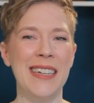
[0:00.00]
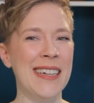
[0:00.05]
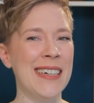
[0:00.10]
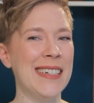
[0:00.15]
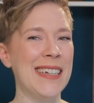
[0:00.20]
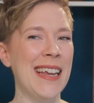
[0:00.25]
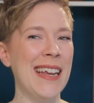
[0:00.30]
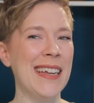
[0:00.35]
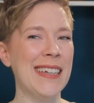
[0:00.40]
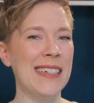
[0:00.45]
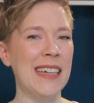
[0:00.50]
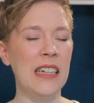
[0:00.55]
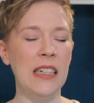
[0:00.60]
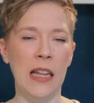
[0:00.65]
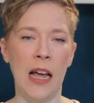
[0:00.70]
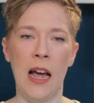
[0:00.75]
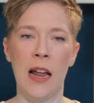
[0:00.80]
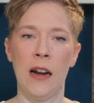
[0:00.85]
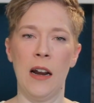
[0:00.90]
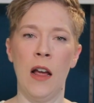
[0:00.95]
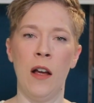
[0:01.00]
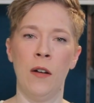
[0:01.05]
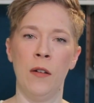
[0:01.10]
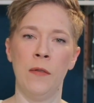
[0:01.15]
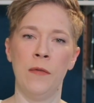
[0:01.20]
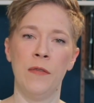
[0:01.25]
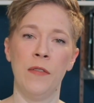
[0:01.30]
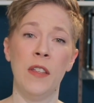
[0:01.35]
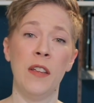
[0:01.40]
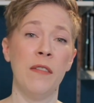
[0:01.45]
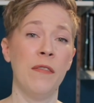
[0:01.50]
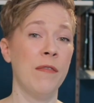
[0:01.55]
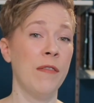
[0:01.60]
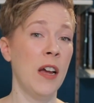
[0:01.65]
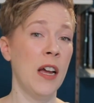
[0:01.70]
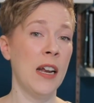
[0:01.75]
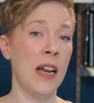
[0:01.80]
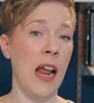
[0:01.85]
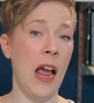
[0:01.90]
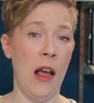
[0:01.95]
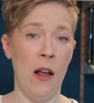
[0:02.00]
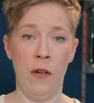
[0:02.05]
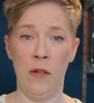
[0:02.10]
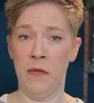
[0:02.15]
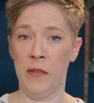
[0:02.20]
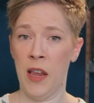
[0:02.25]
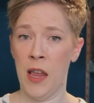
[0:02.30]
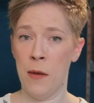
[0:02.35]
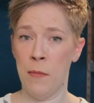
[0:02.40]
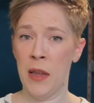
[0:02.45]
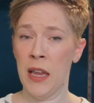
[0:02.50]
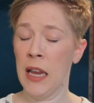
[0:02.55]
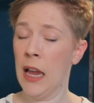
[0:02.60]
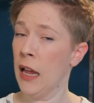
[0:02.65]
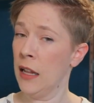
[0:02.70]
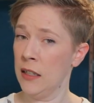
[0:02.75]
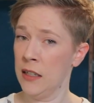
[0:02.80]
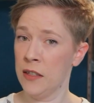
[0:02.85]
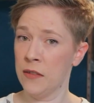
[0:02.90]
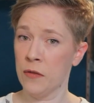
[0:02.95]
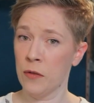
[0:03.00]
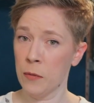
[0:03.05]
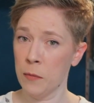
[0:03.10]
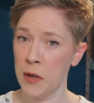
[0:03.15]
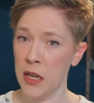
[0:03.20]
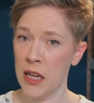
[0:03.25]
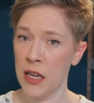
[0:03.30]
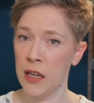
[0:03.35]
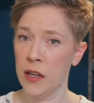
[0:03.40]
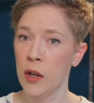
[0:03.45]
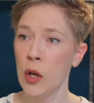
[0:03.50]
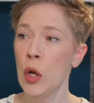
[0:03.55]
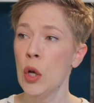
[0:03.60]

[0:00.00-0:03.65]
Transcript: it takes a lot of the fun out of gaming, at least for me.